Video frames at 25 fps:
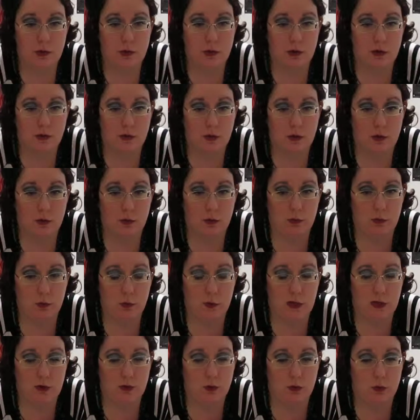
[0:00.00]
They thought it was
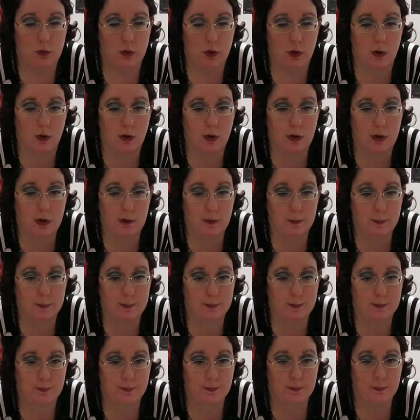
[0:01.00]
way too long,
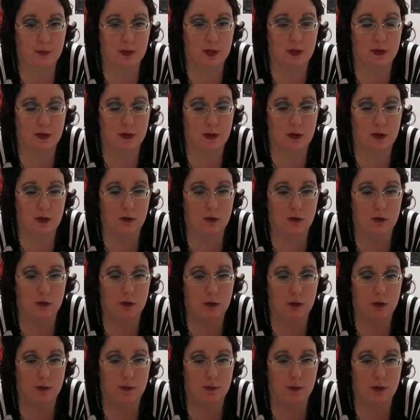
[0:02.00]
and that it should
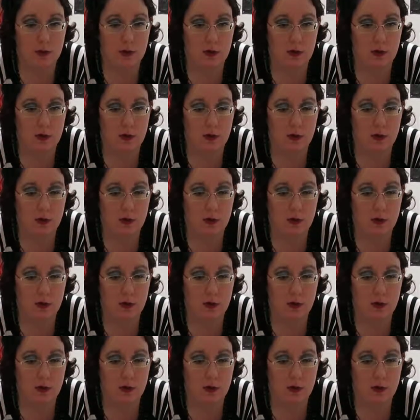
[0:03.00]
have been